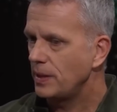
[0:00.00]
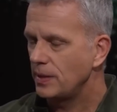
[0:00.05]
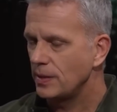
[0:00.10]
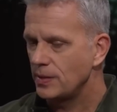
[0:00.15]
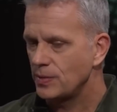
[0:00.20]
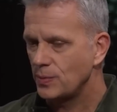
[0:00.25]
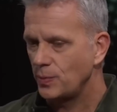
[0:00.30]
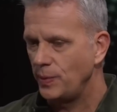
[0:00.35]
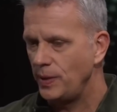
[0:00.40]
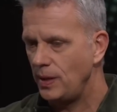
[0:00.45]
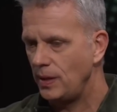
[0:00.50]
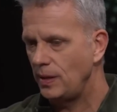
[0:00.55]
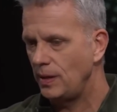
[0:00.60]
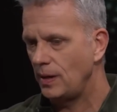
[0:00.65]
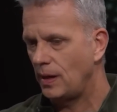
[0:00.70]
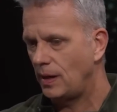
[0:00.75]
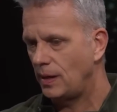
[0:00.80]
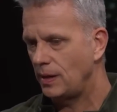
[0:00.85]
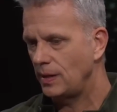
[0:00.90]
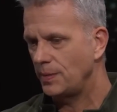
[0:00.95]
Crazy, ain't
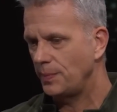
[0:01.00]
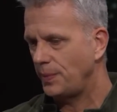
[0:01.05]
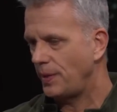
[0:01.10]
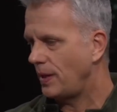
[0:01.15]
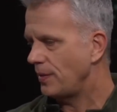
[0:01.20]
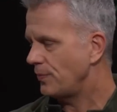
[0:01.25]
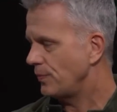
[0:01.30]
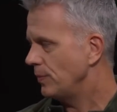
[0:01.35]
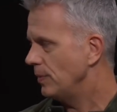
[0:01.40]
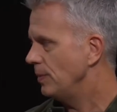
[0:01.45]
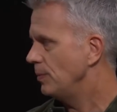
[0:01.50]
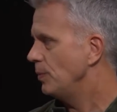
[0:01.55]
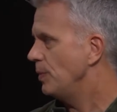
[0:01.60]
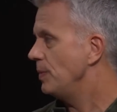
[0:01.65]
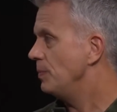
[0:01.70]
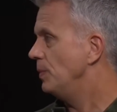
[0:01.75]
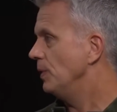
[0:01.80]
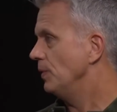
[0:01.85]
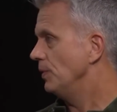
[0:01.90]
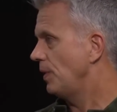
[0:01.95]
it?
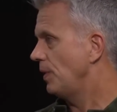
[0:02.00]
Crazy.